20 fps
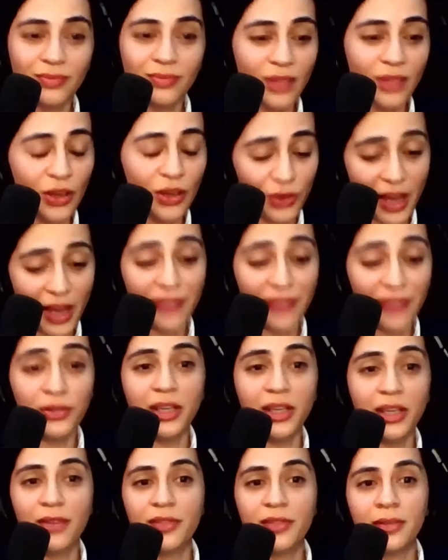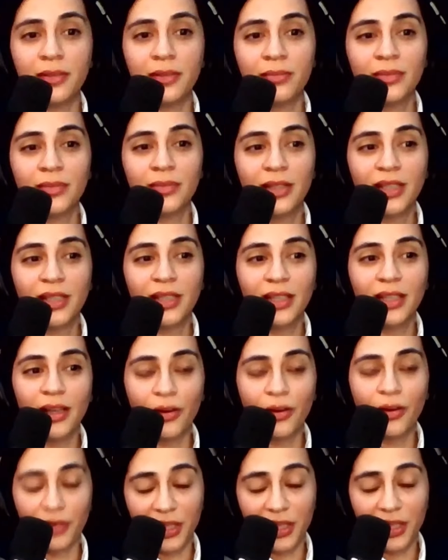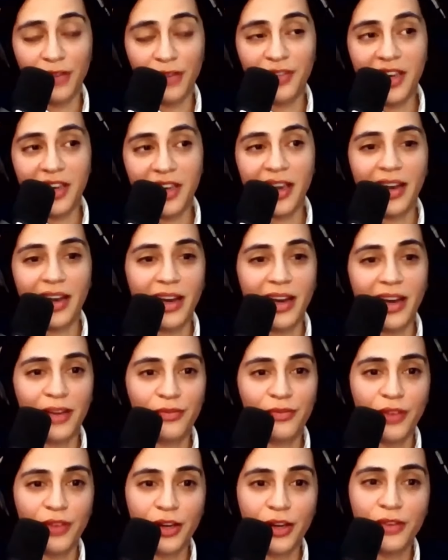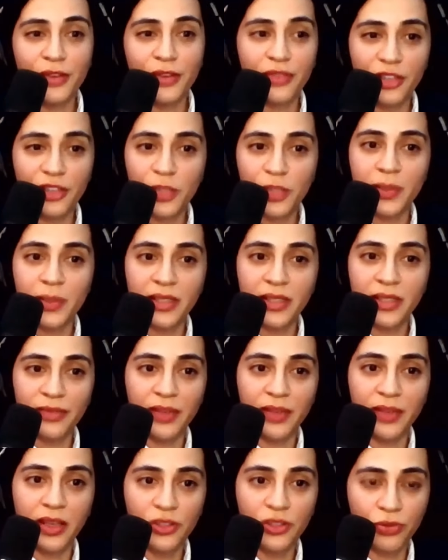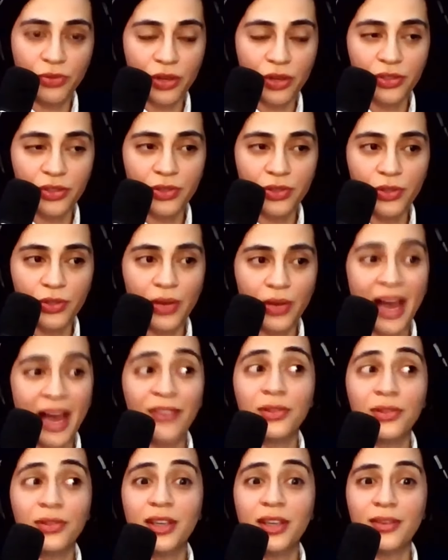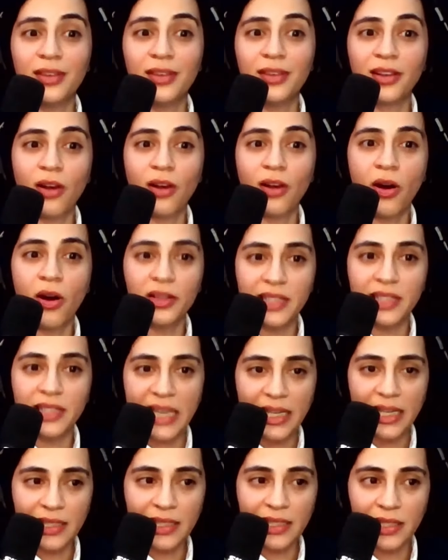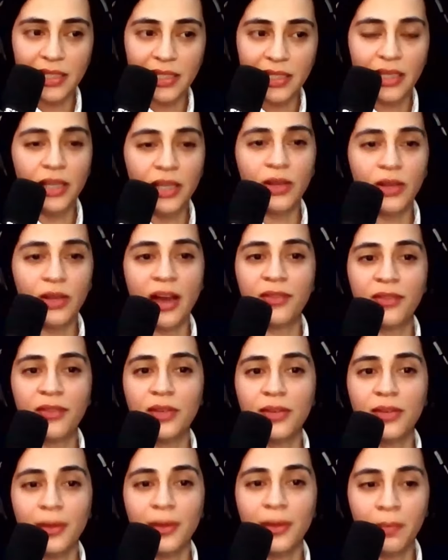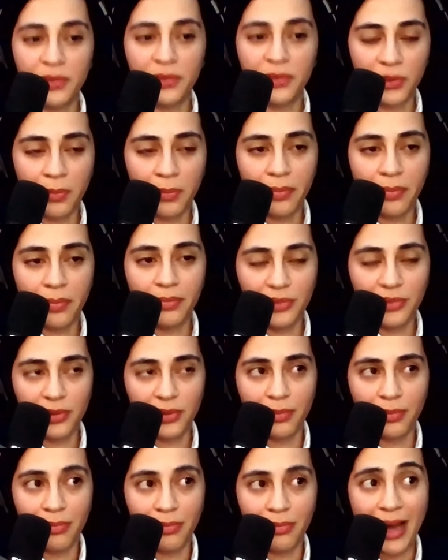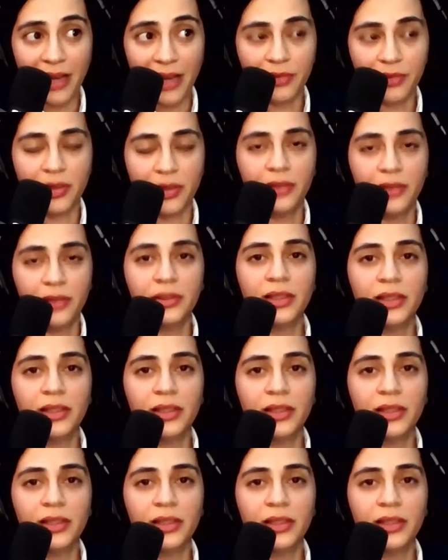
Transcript: You have to give them, or give the AI very, very specific instructions. You have to give it context. You have to give it some background,